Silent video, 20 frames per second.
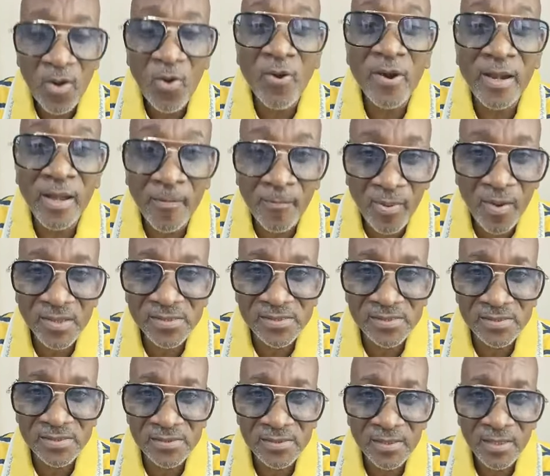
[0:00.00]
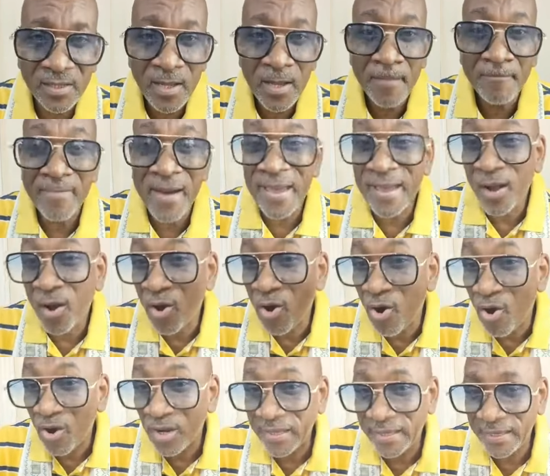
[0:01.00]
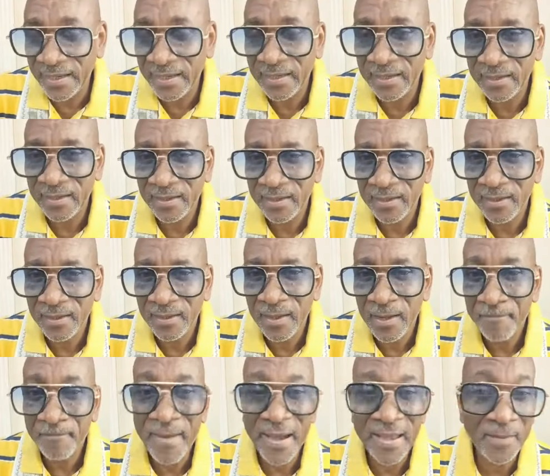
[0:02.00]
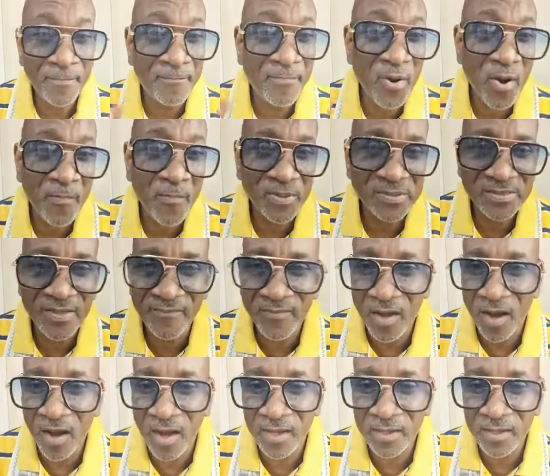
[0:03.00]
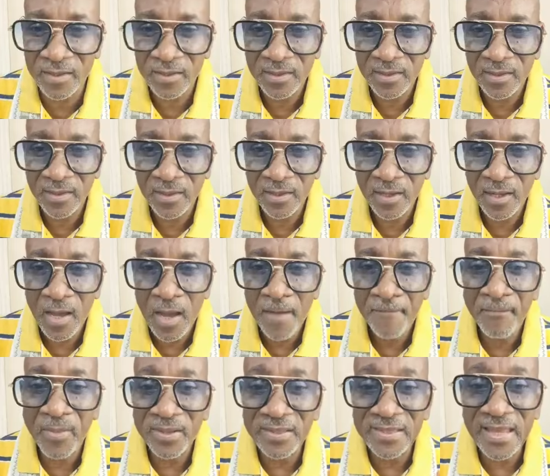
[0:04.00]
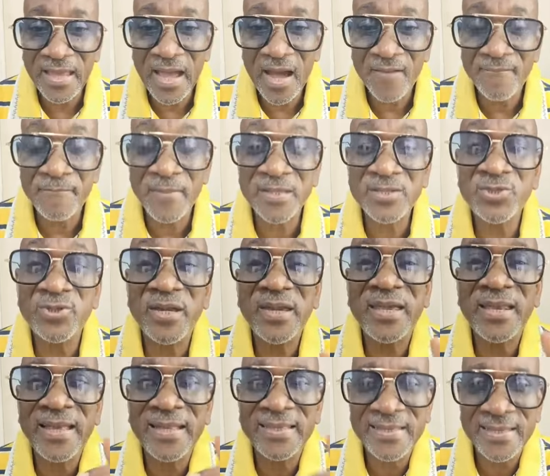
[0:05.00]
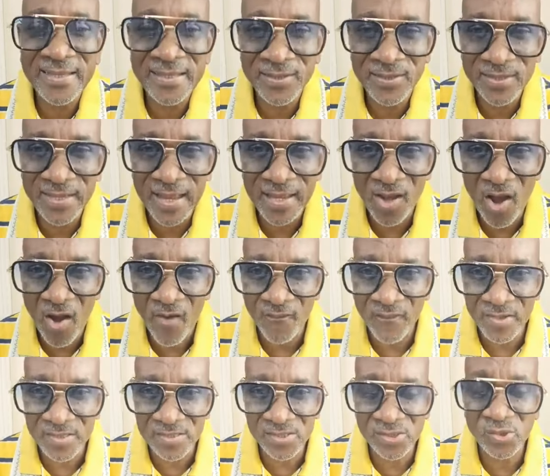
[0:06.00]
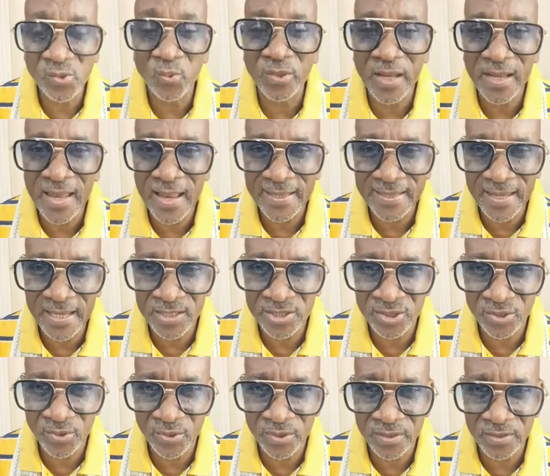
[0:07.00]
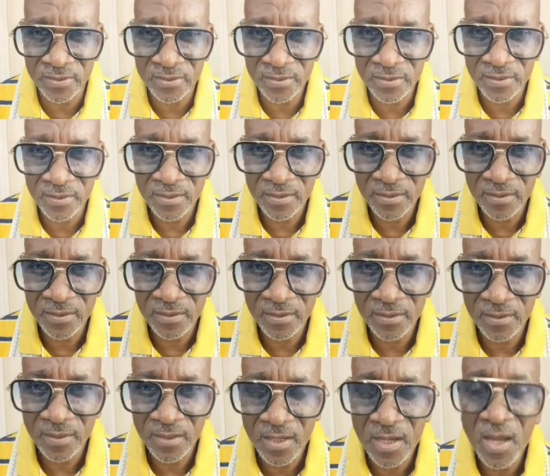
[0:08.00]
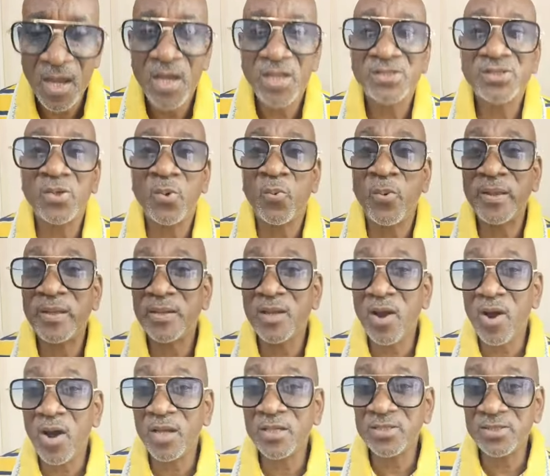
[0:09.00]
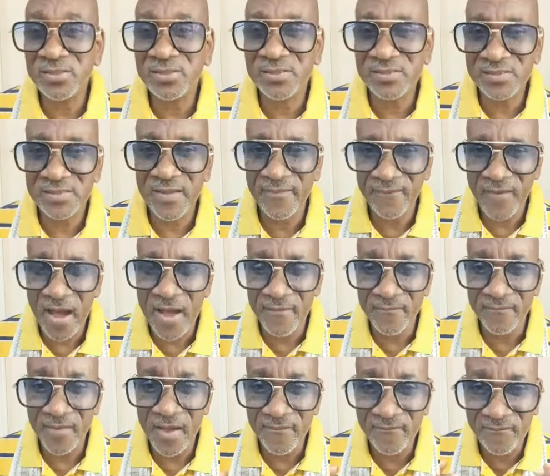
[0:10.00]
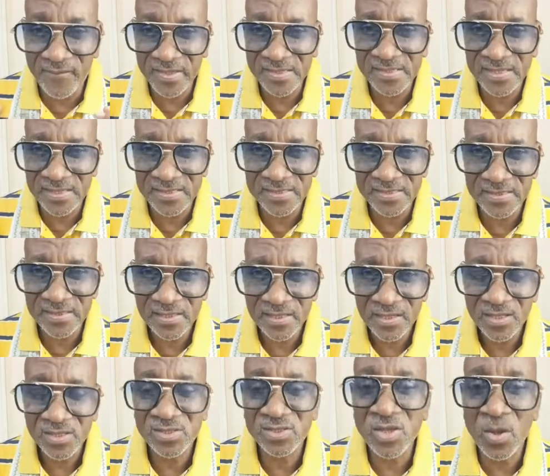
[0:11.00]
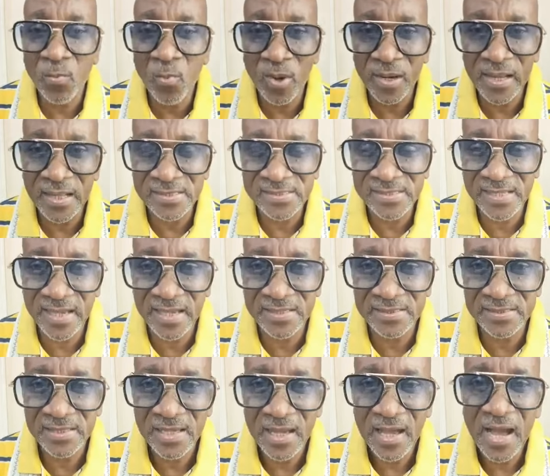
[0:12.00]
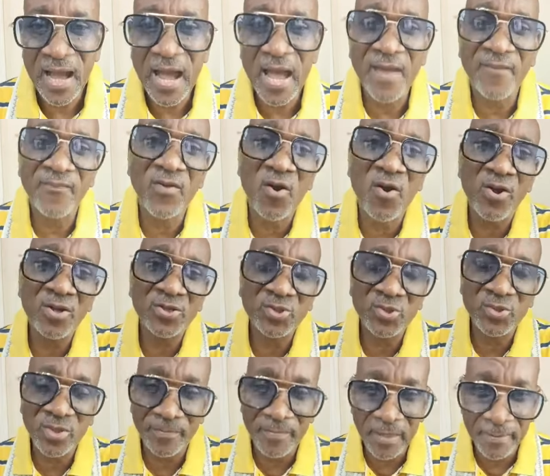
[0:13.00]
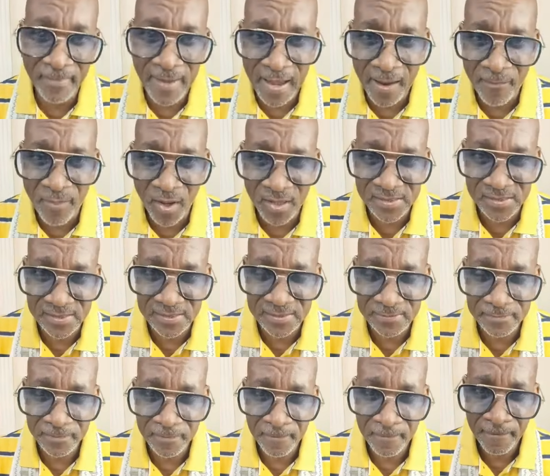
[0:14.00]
or an apostle by calling, by the purpose of God, but they have matriculated into that office sooner than they should. So when God um, visits someone and says, I have called you to be my apostle,